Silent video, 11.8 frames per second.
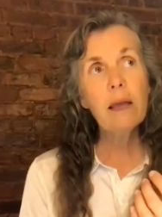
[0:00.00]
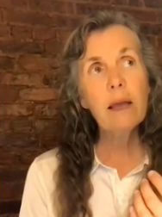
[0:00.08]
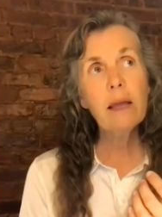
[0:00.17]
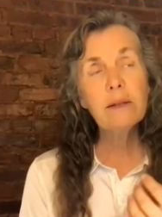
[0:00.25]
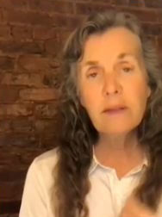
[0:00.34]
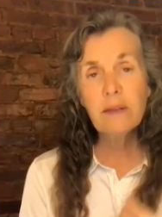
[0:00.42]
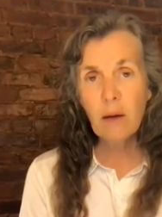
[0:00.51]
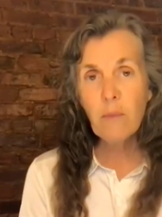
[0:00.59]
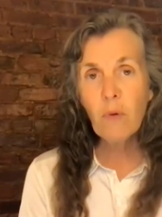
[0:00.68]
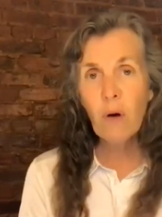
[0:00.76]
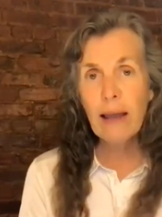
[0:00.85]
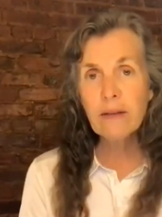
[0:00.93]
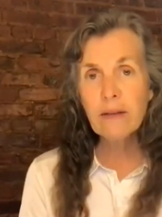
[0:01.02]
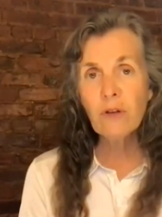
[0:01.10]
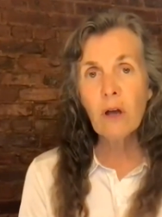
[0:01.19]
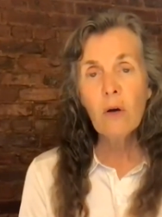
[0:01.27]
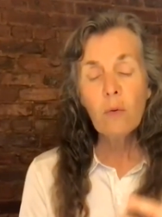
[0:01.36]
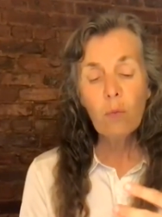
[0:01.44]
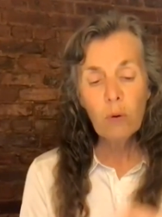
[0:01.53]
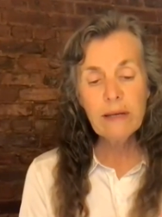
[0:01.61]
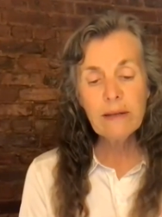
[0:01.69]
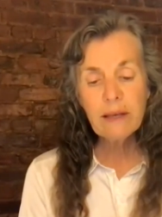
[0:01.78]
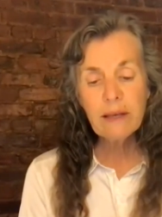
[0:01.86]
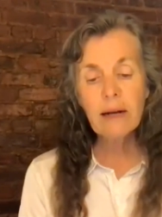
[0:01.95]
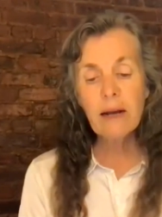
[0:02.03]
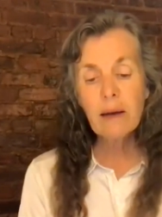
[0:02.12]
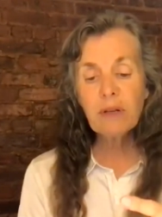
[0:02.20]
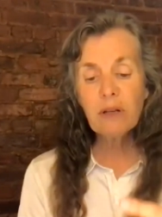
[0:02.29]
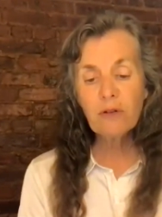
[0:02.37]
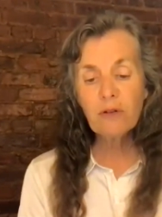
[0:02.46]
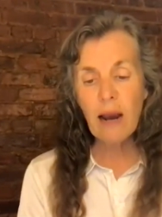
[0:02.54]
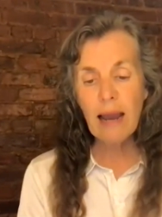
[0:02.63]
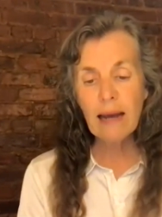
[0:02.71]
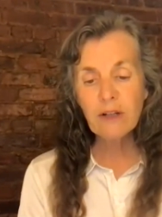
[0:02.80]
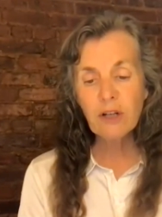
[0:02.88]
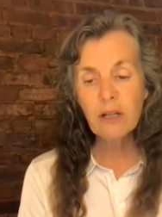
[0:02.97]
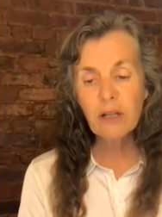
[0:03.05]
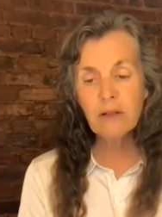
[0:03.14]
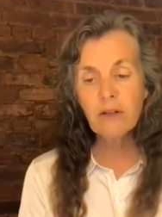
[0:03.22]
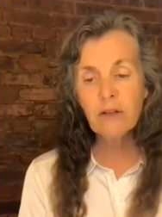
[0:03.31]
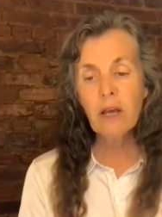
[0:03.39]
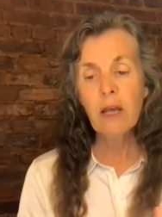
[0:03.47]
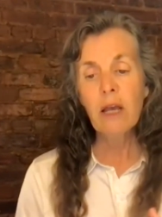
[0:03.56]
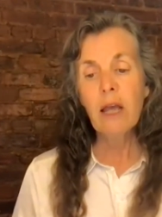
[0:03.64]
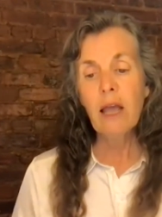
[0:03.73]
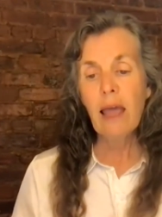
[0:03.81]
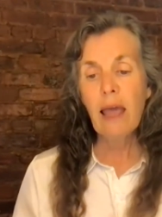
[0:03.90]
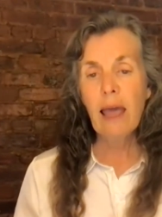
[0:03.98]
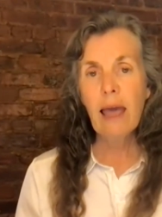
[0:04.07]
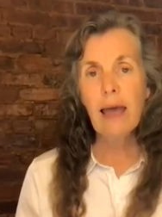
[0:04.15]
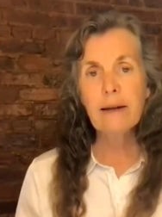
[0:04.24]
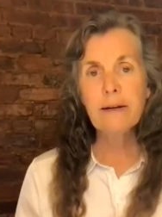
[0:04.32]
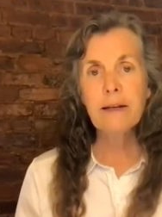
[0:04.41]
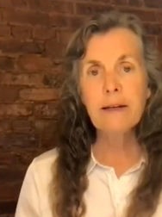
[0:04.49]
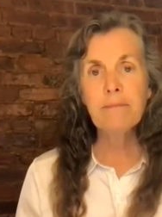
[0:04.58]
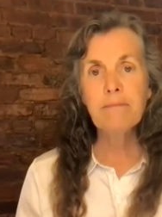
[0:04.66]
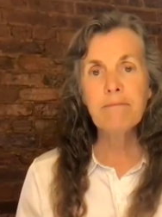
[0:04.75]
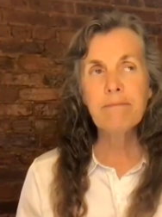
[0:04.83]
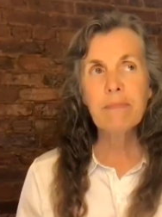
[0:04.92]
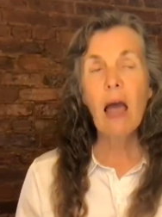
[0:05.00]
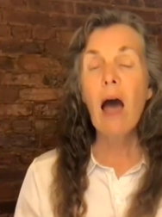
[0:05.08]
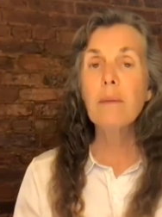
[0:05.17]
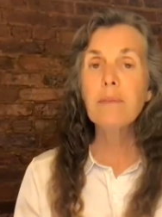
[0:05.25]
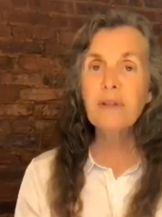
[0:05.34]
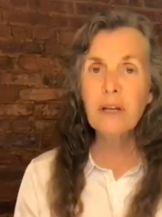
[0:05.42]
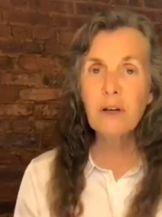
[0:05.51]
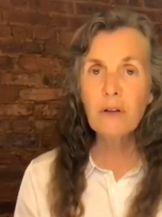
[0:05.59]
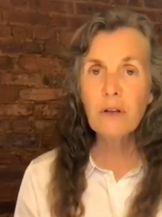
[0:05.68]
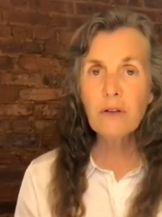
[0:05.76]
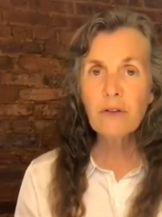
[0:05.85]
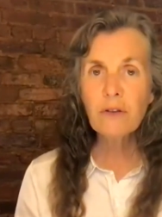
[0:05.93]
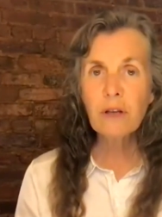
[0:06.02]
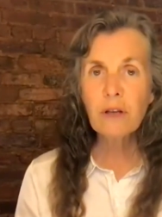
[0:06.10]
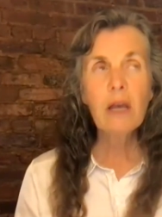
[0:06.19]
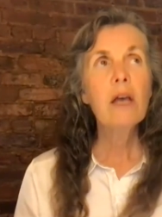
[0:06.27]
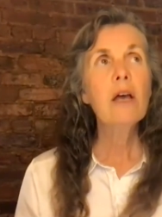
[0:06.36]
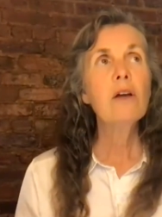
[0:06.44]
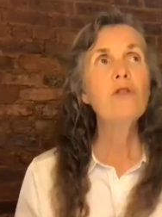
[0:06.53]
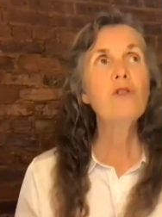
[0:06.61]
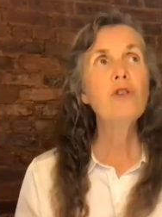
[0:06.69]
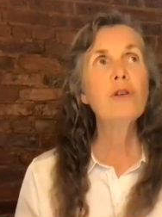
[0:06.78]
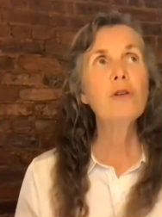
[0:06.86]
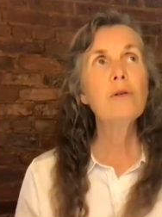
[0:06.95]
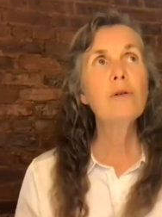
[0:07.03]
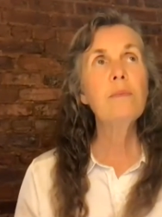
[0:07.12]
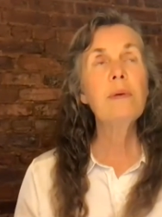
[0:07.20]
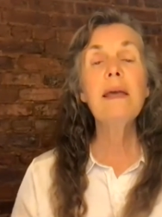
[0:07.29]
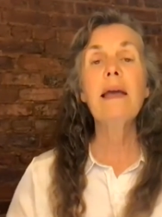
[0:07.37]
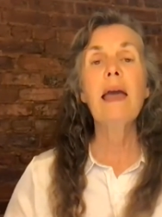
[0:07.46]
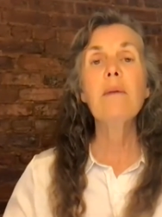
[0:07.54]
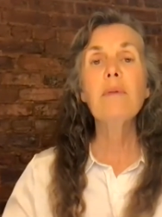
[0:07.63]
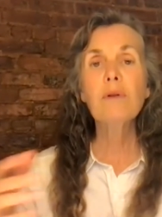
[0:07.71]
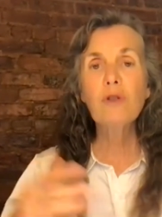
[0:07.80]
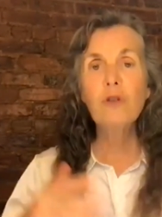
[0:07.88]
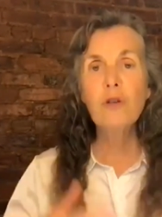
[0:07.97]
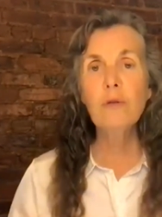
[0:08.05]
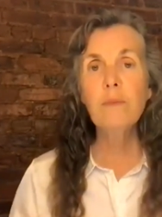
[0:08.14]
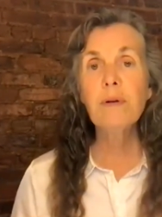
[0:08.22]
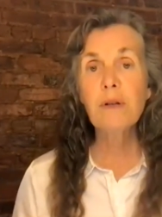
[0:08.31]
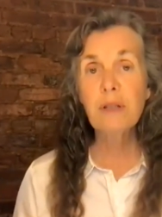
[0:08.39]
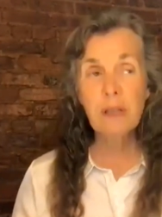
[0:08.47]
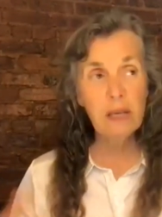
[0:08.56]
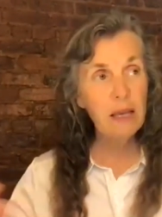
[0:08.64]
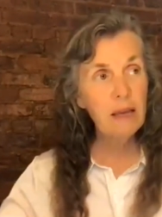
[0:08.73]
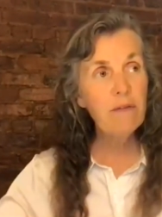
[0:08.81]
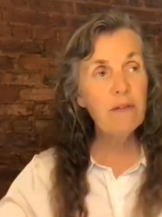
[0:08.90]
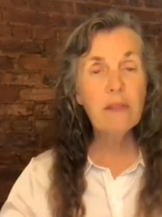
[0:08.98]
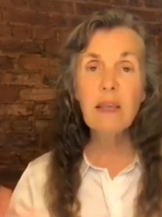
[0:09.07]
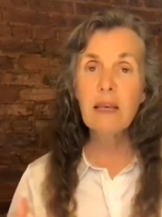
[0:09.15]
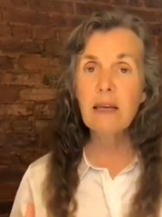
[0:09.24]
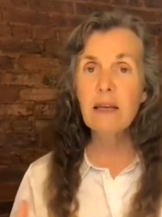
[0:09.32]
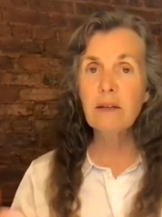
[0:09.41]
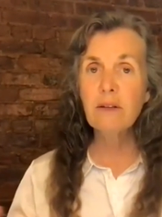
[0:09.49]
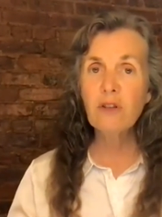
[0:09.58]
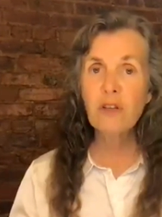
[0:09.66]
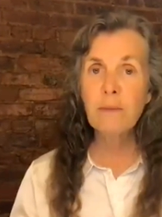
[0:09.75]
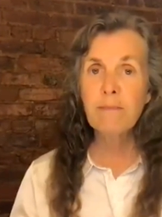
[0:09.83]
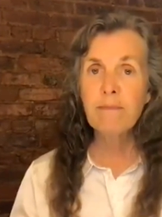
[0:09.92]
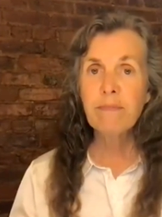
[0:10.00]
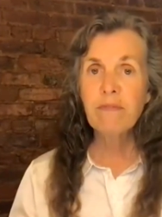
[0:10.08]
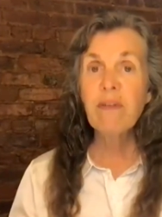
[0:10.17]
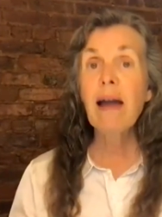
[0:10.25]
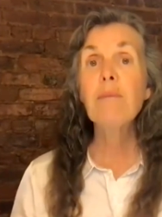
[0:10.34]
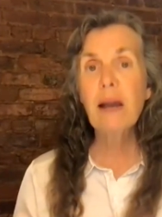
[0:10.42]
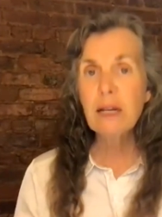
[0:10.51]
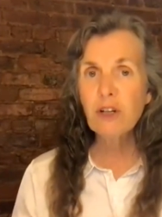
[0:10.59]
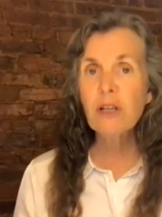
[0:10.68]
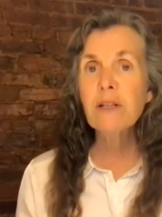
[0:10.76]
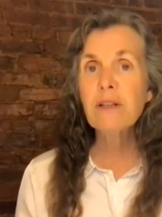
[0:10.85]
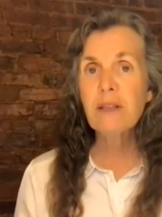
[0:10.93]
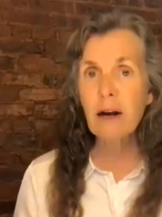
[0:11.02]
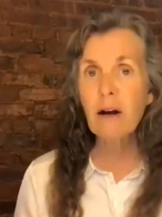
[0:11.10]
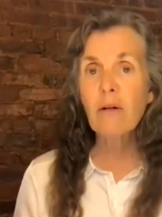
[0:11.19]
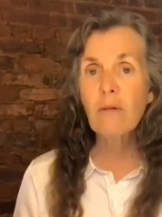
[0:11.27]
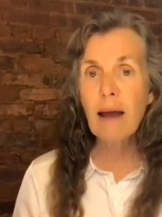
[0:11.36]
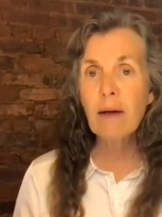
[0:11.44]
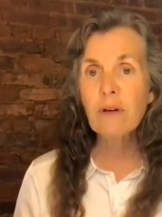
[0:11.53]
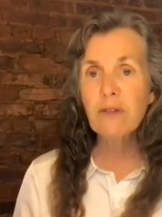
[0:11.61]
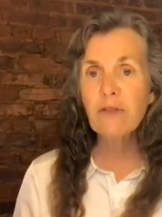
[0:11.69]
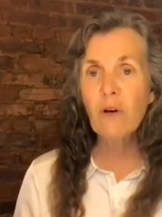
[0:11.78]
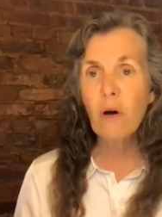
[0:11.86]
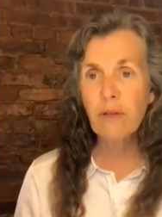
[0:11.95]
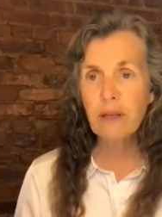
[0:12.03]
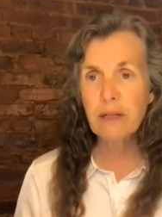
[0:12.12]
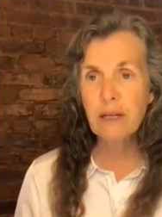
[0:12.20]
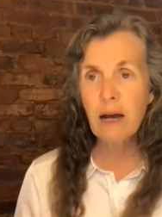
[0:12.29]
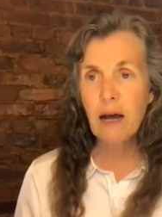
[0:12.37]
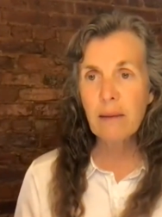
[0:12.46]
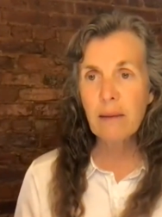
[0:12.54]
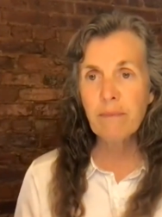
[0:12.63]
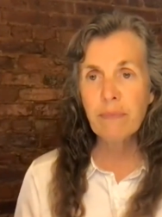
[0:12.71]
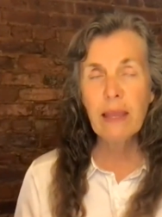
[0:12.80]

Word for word: in some ways, we set up distractions and obstacles to being able to perceive these vibrations that are around us all the time.